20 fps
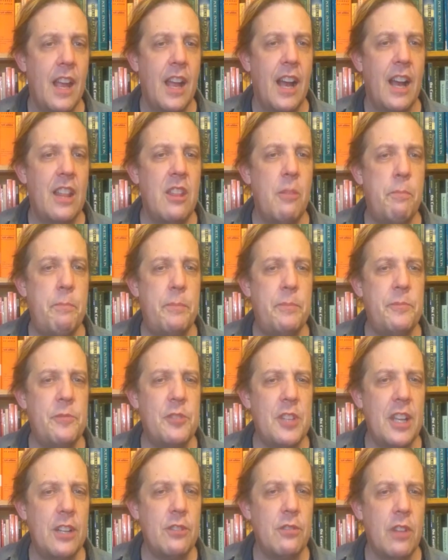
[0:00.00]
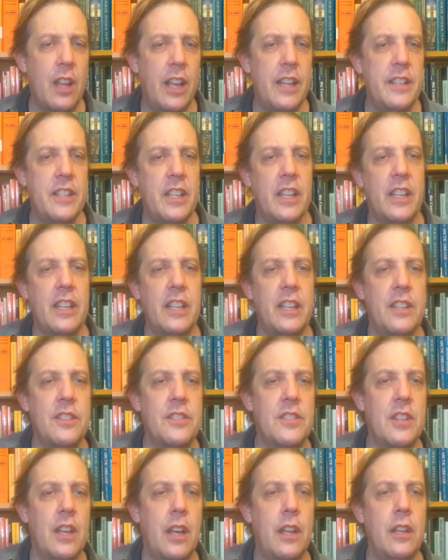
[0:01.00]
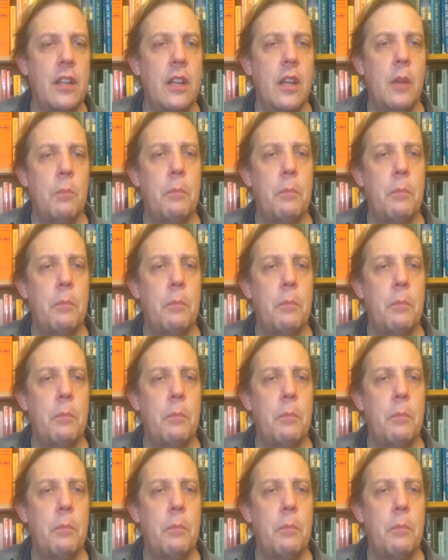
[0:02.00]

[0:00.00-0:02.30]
And the central idea is that